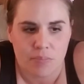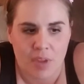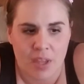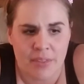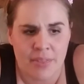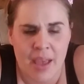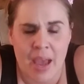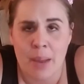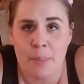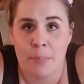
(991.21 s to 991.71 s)

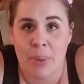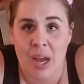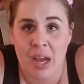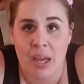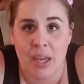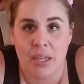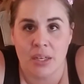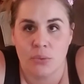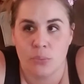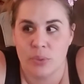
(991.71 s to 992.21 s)
that
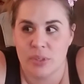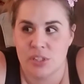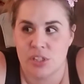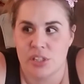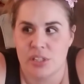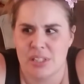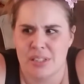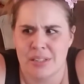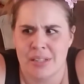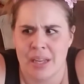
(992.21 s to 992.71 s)
pint, which
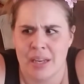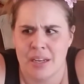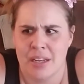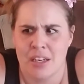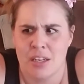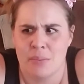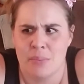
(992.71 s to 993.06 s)
is intended to